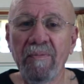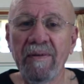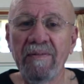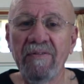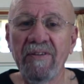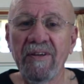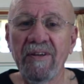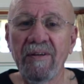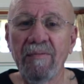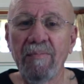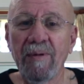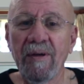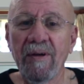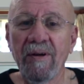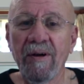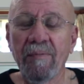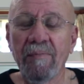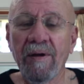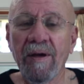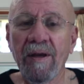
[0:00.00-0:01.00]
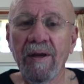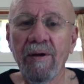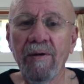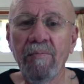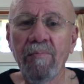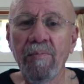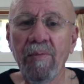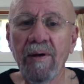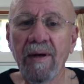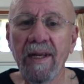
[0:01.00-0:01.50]
He found a better
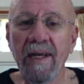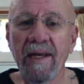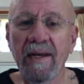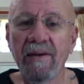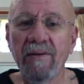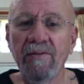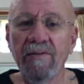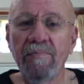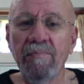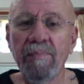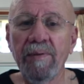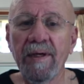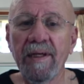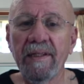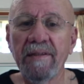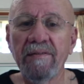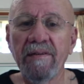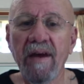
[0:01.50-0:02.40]
place. But